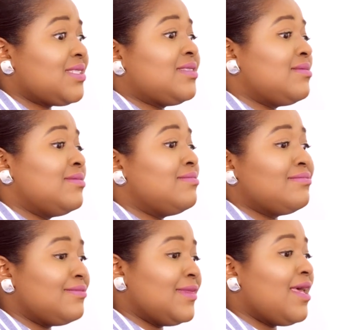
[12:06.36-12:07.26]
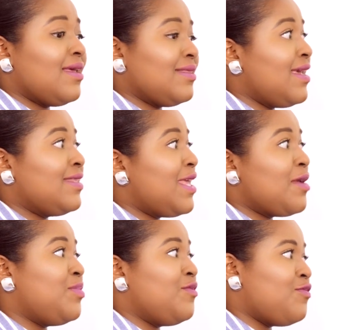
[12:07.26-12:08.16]
Just a
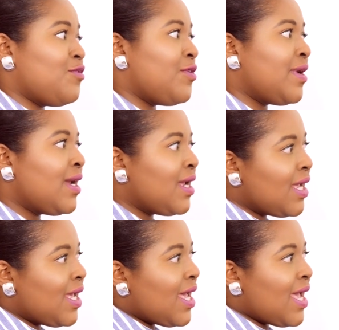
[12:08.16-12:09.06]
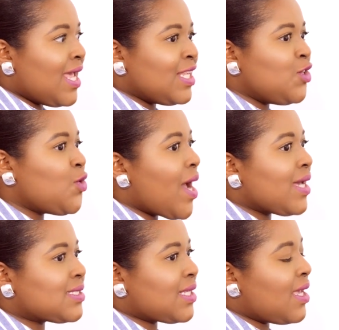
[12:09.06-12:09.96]
day before. And you
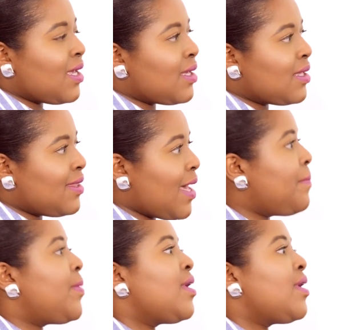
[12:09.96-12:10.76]
asking that